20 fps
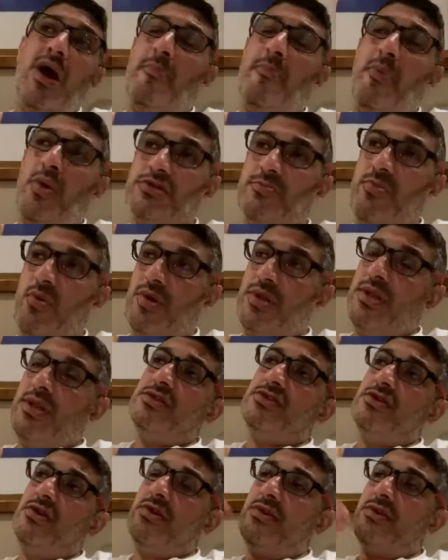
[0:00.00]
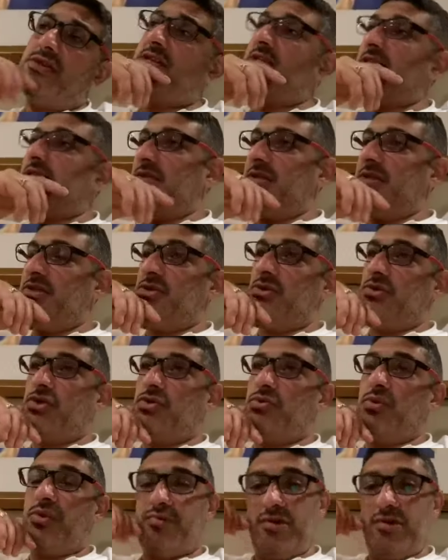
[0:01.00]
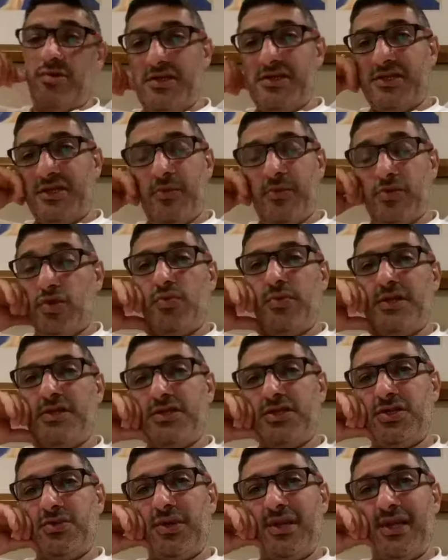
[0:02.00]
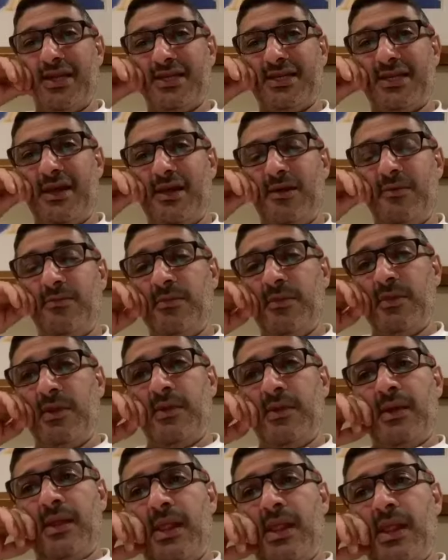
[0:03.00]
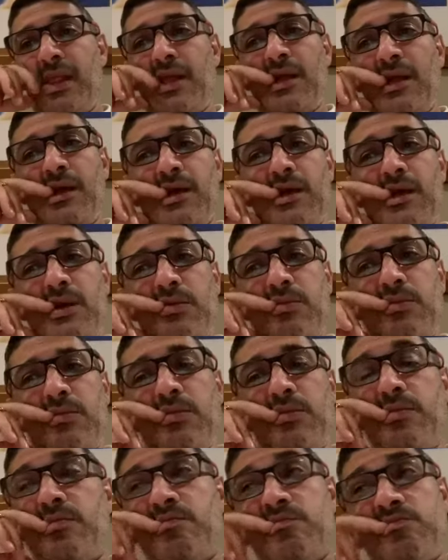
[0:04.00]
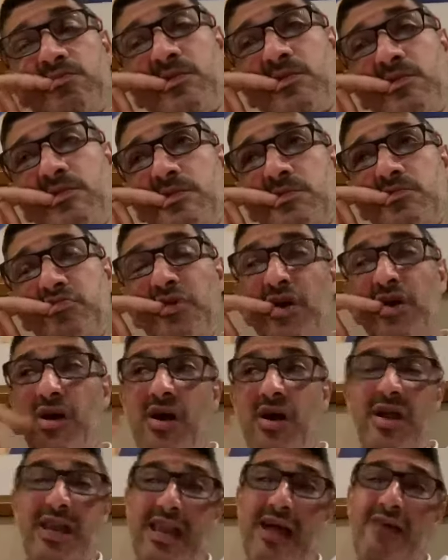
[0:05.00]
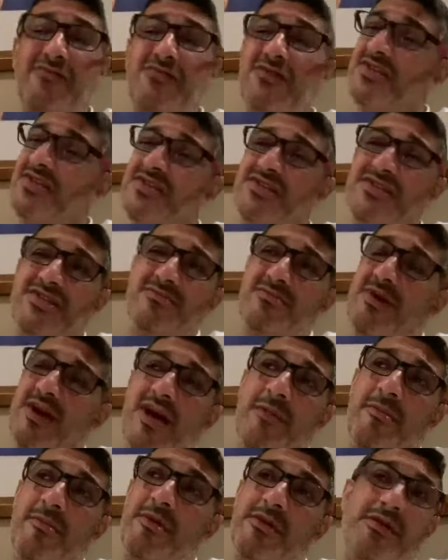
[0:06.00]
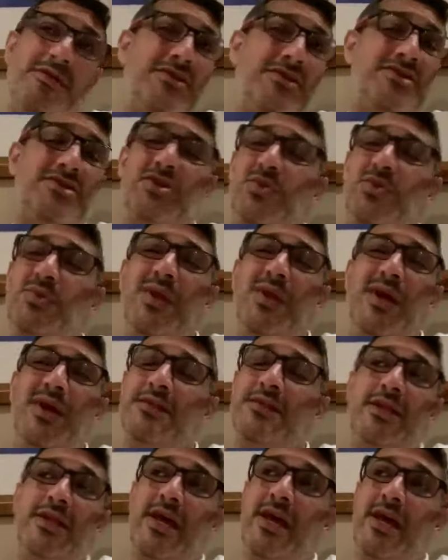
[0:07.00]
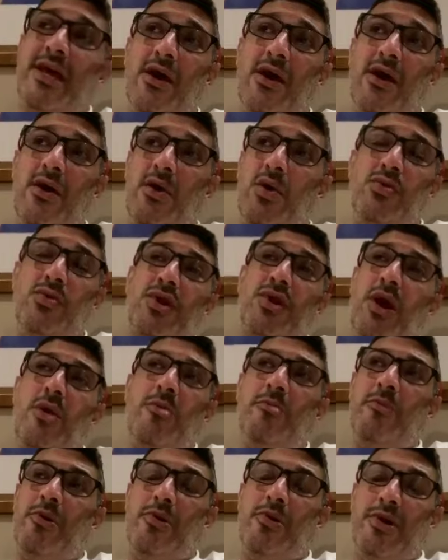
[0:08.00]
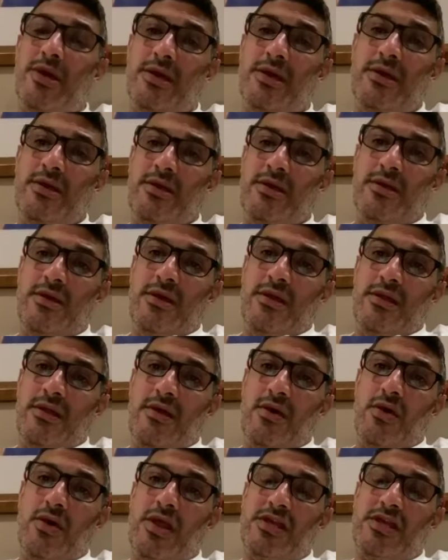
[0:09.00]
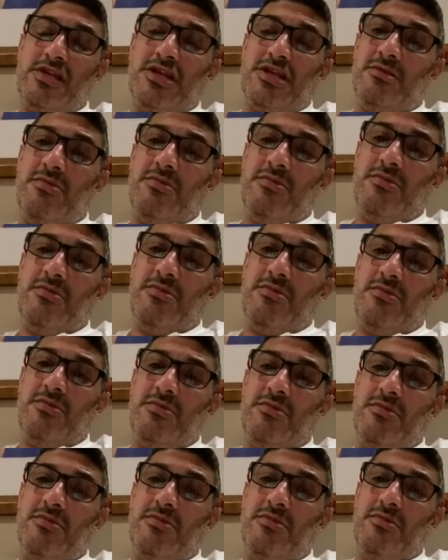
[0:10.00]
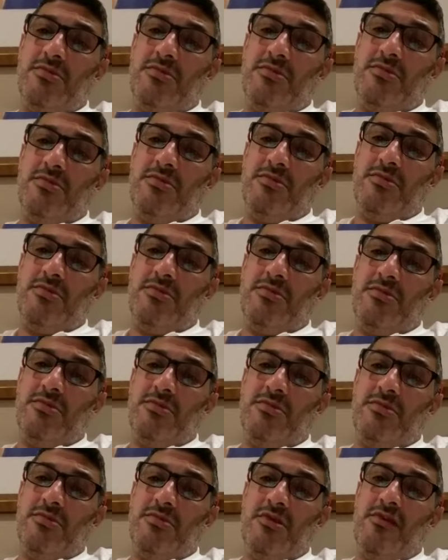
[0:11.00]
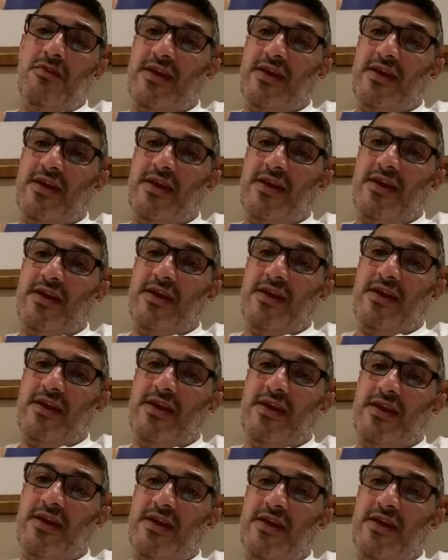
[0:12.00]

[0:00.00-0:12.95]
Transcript: at points in the season, he's got 2 or 3 weeks, 2 weeks until the next game. But I'd love to see someone come in. It's too late in the day. Who would you go and buy? That's going to be effective